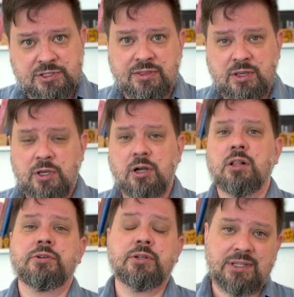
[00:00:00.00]
I think we
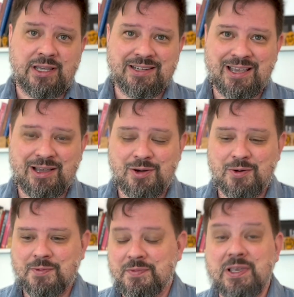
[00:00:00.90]
all understand
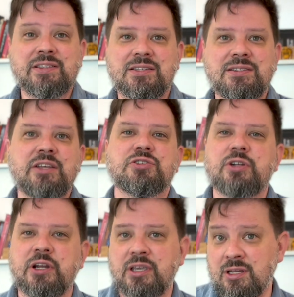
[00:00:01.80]
how, yes, dance
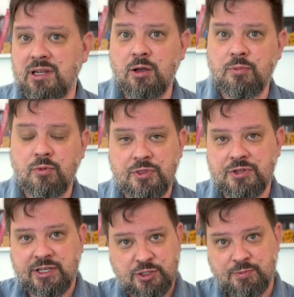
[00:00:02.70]
training can help with the
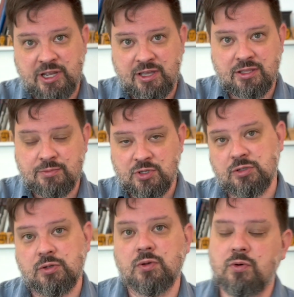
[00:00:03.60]
dance break in the
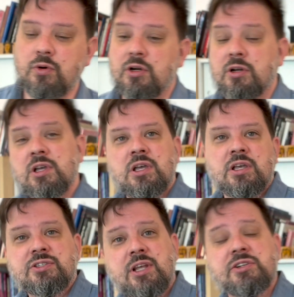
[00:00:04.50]
musical, or
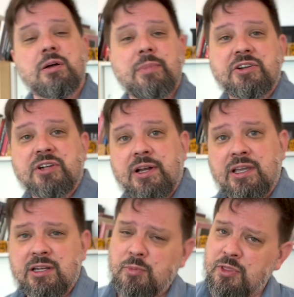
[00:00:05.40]
stage combat training
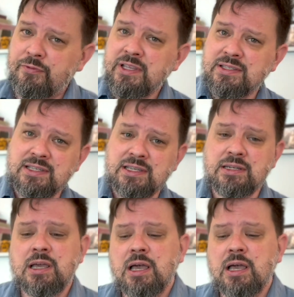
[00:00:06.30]
can help with the fight scene,